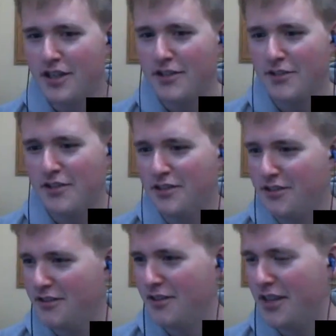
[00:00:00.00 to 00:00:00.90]
answer
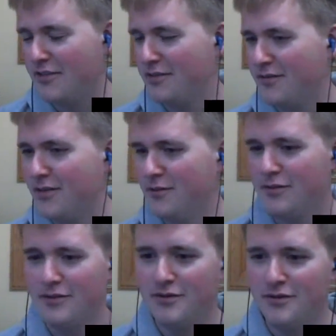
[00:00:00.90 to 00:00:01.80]
that.
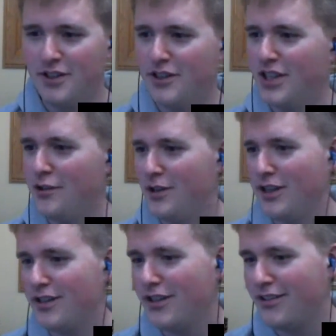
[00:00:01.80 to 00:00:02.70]
Continuing
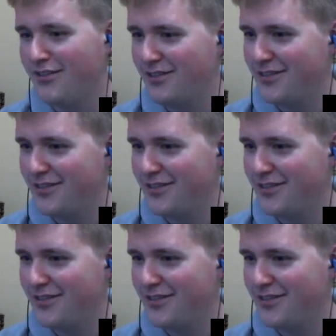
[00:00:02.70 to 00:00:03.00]
on then.